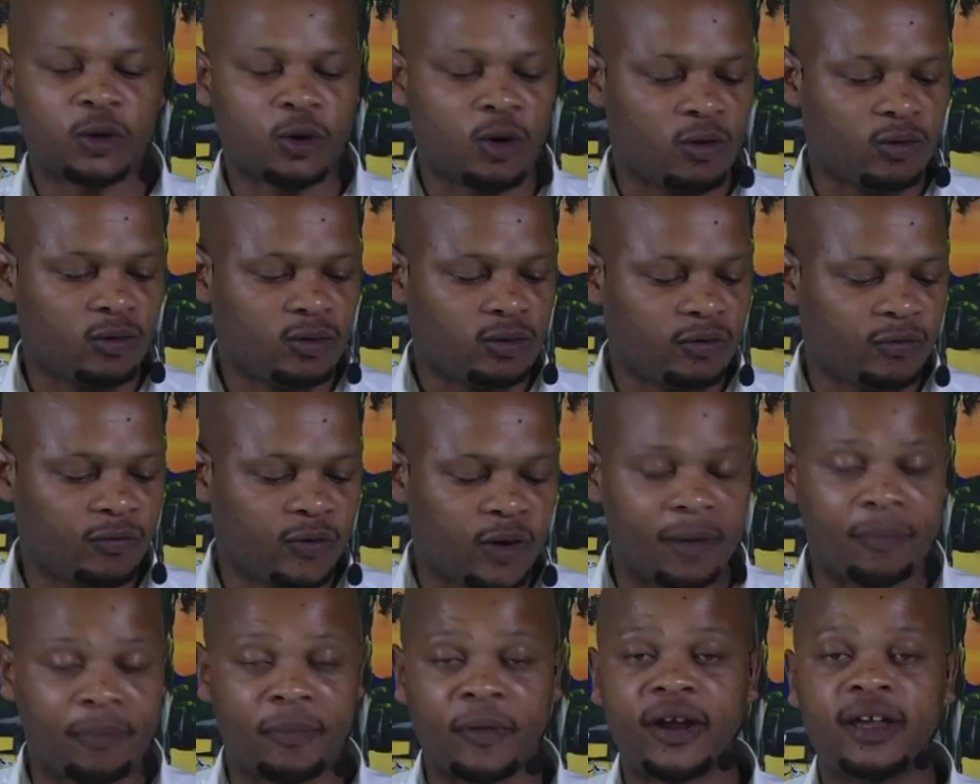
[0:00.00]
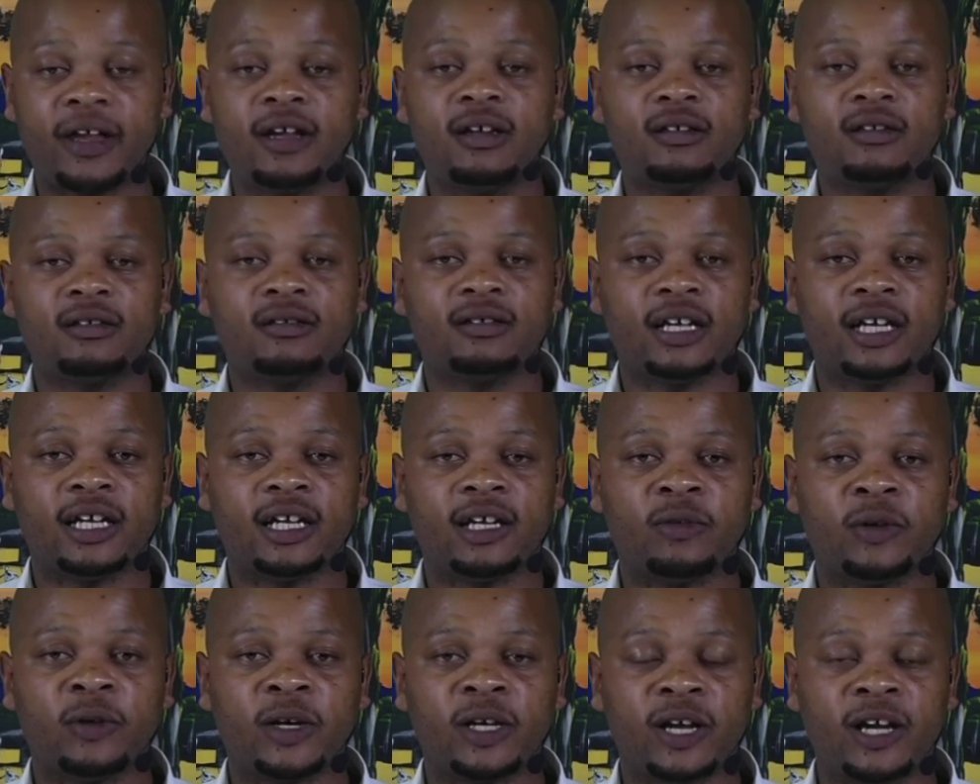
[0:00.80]
we're going to go for a
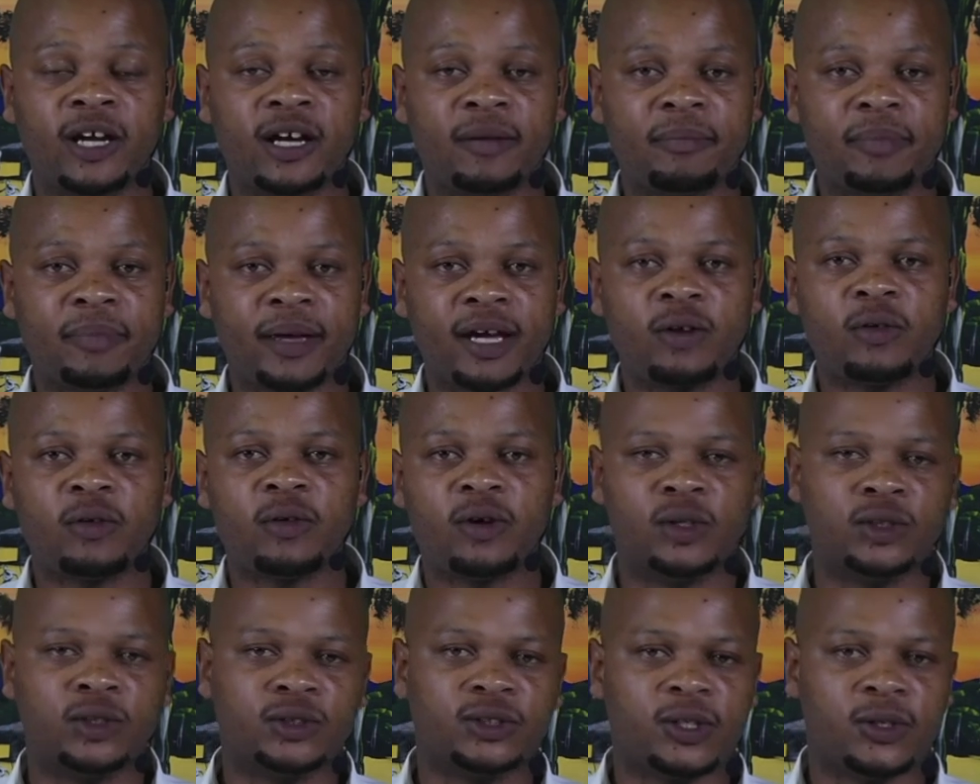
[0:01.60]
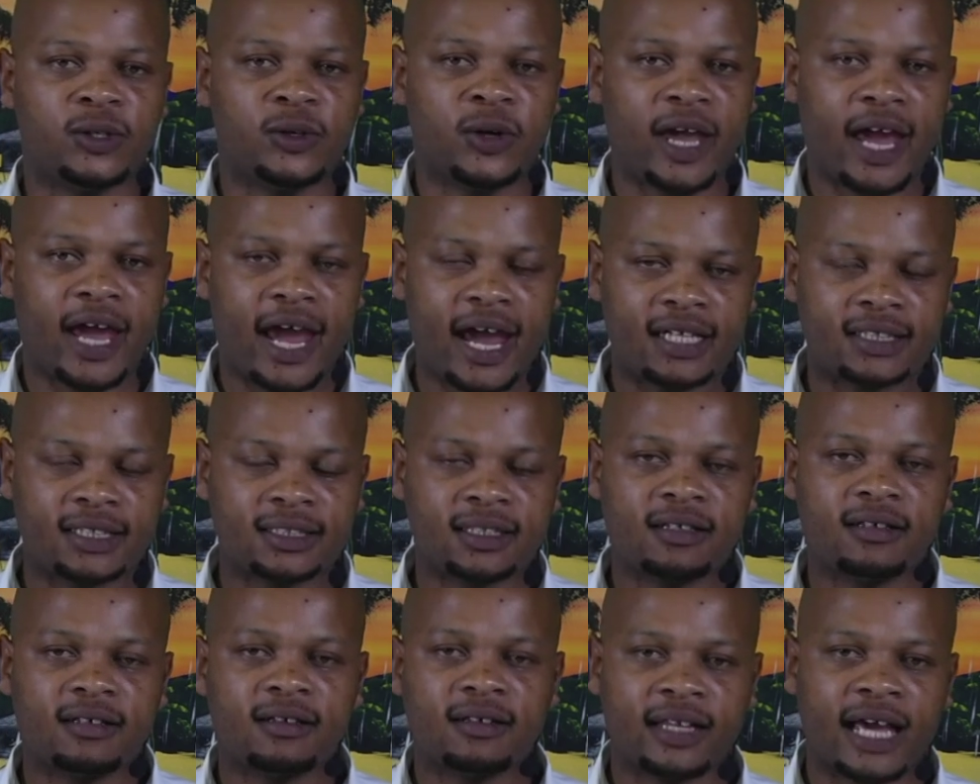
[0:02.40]
break, and then when we come back, we're going to
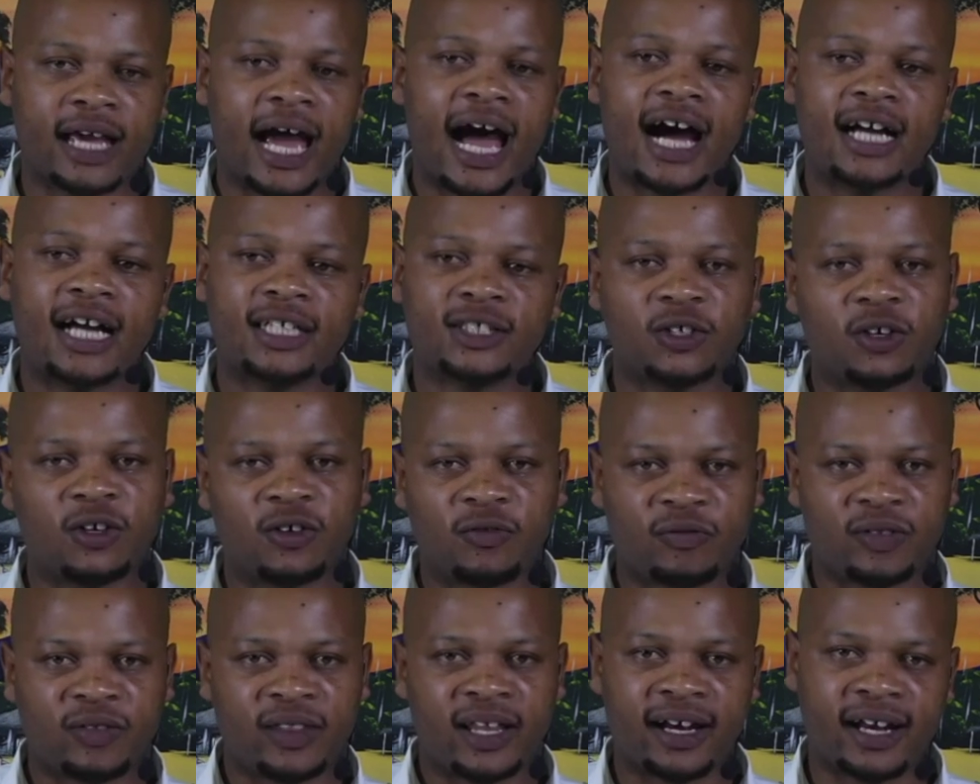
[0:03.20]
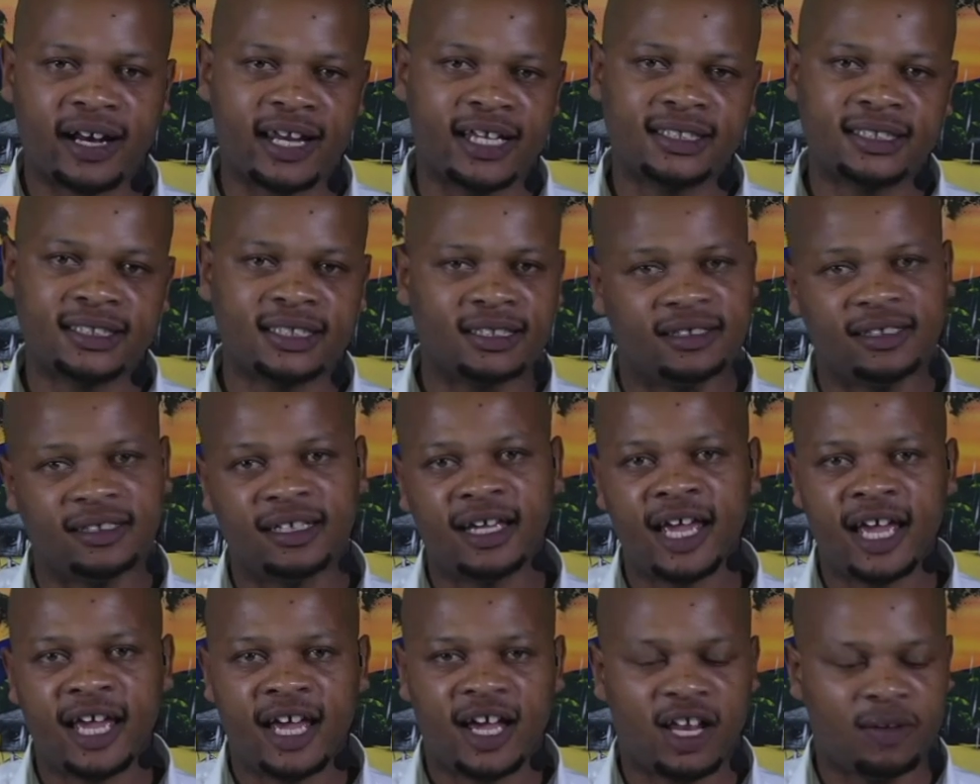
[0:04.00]
look at the art of
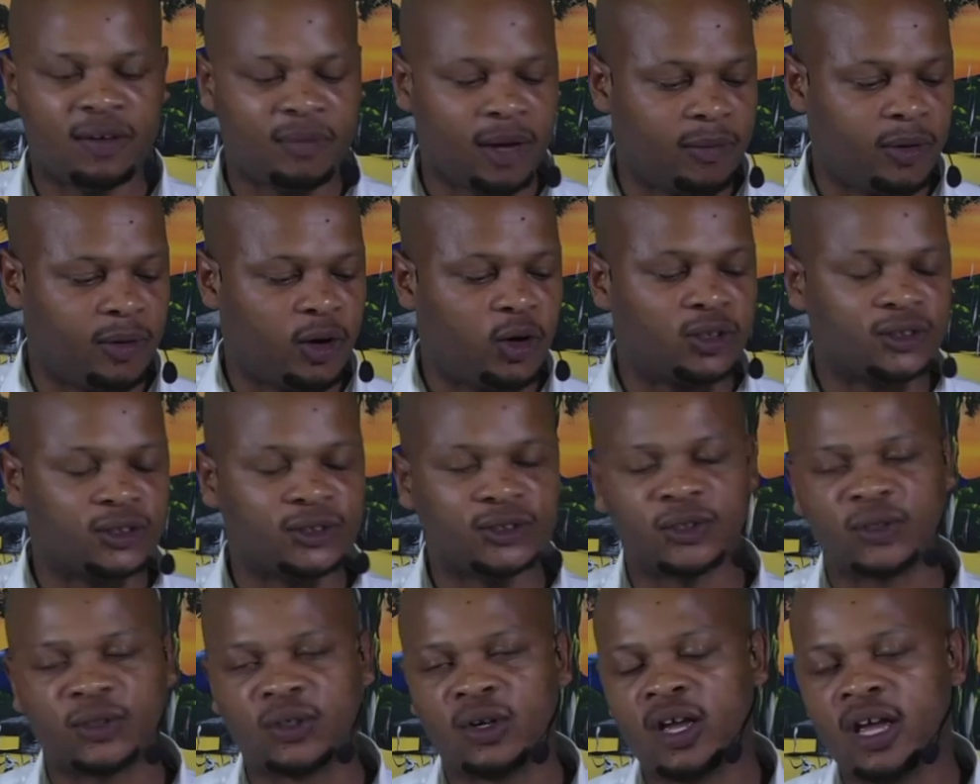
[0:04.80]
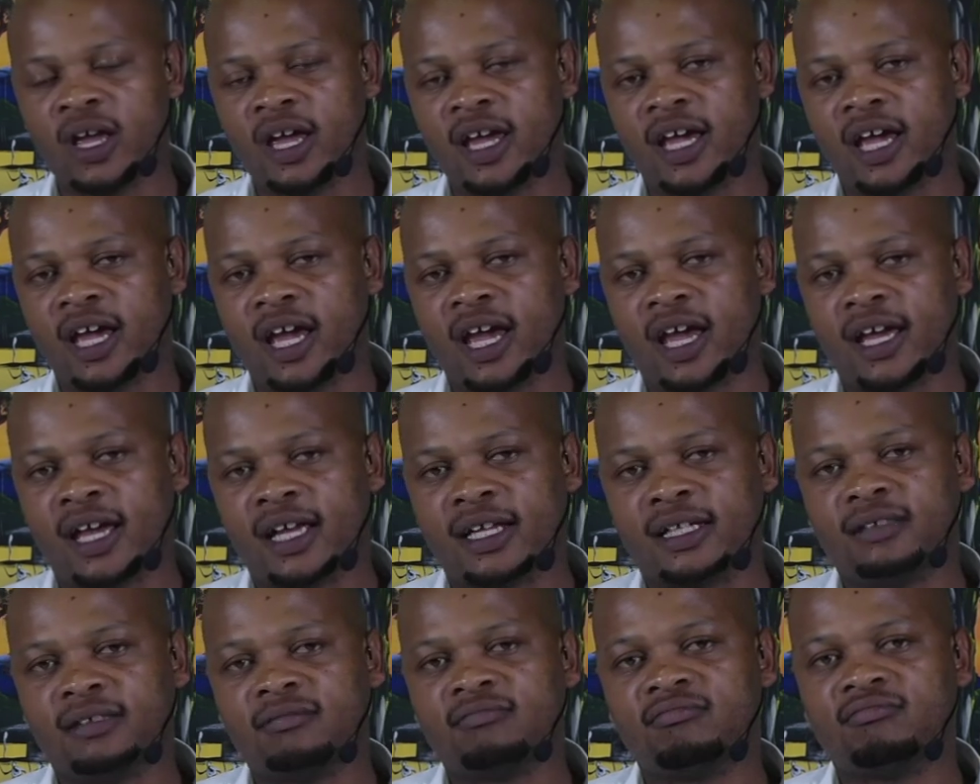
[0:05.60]
narrating and maybe also
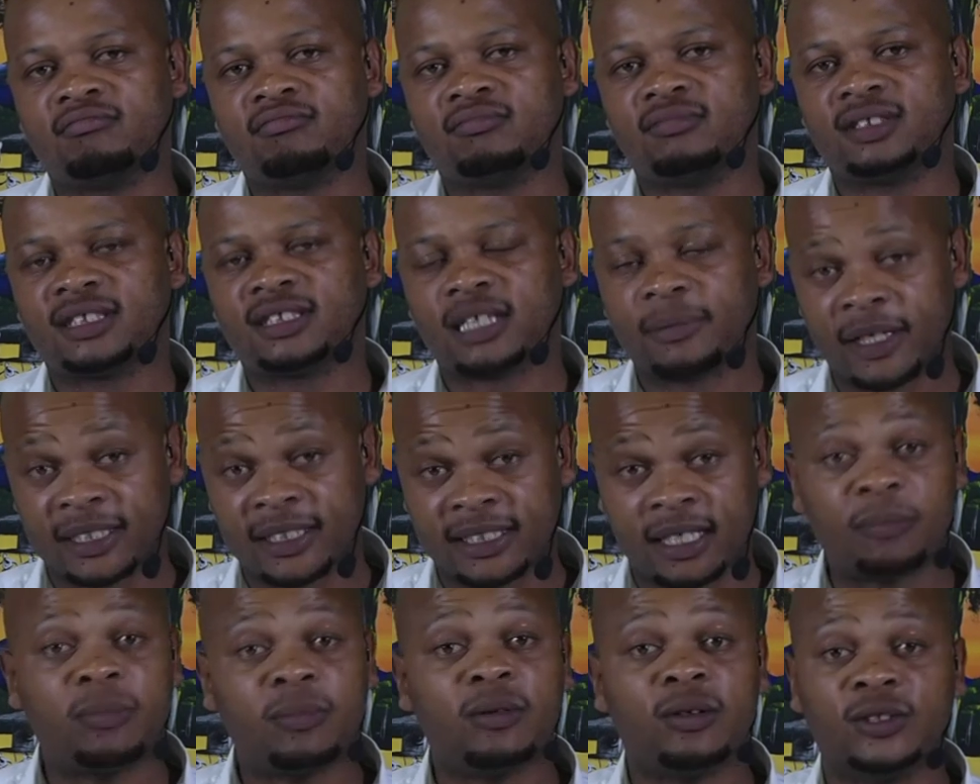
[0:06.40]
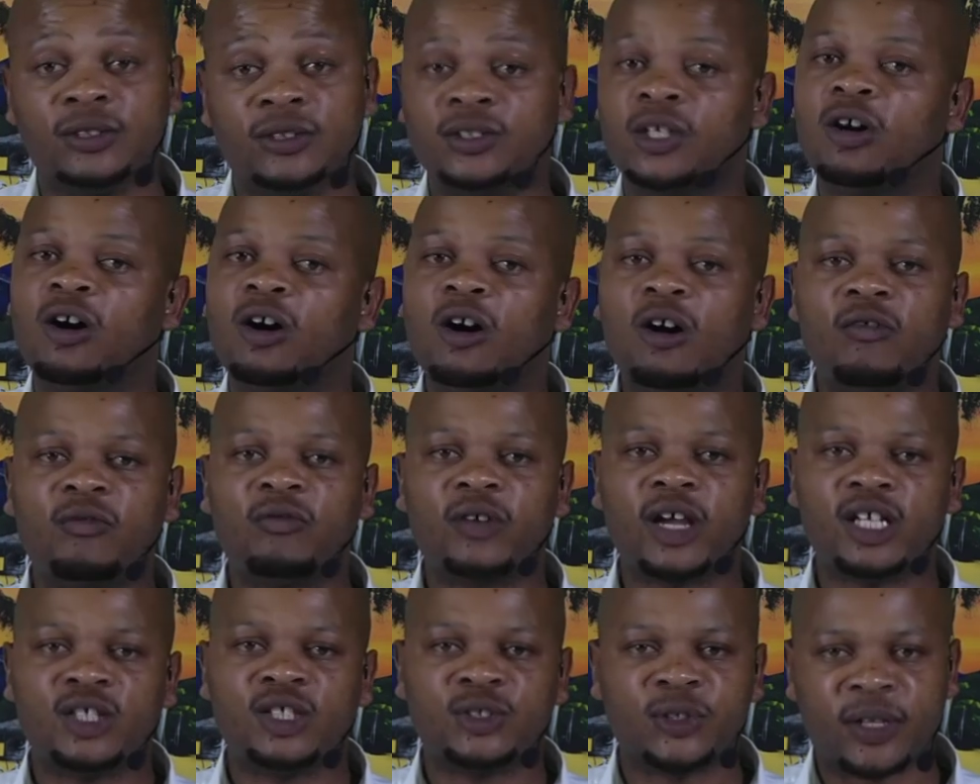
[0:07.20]
some
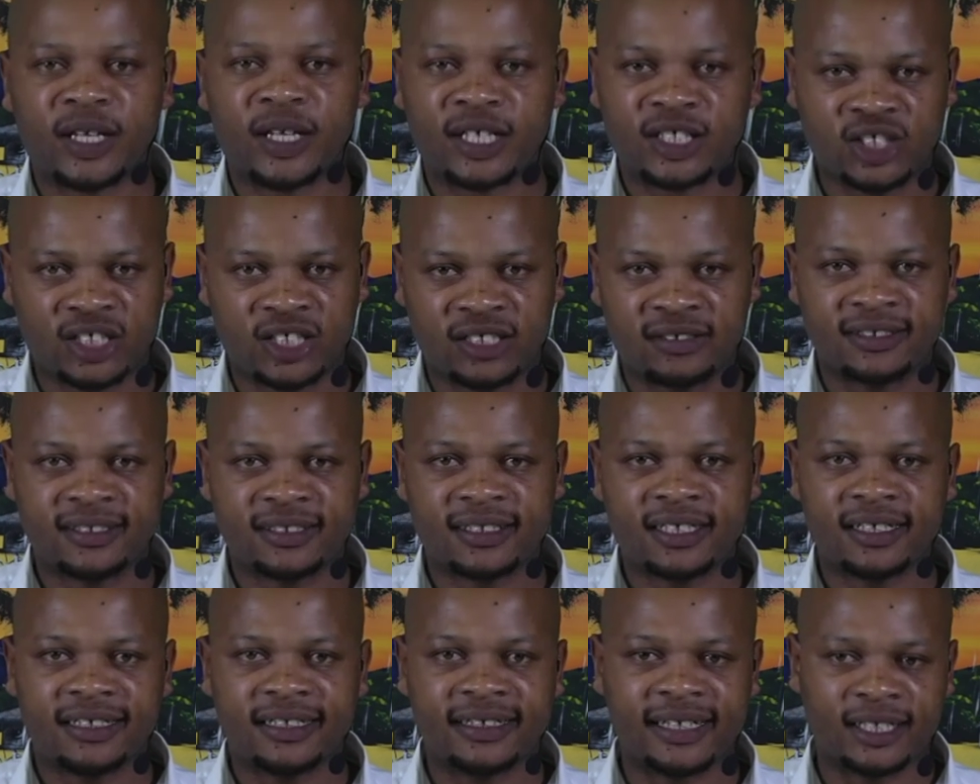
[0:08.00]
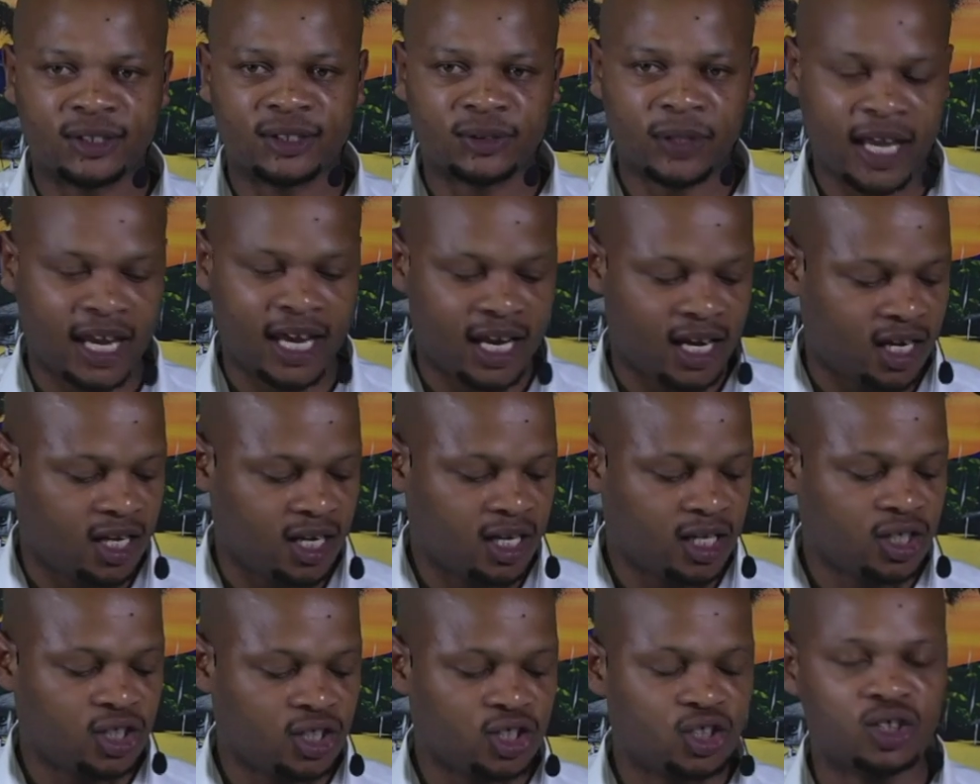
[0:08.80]
examples of introductions that
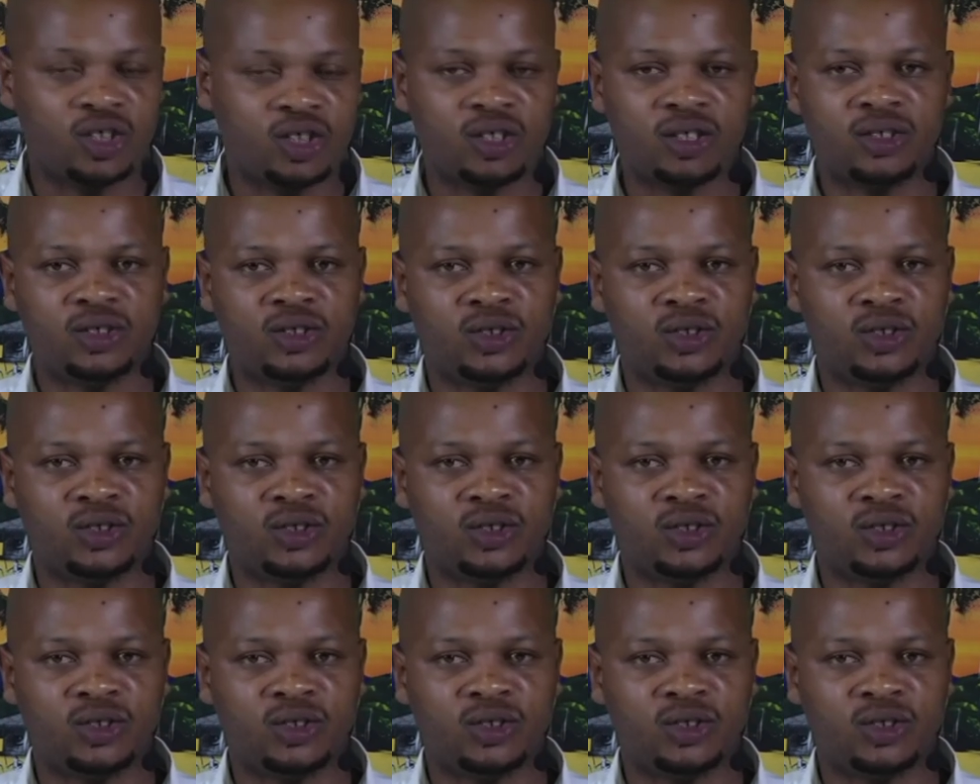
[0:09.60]
you can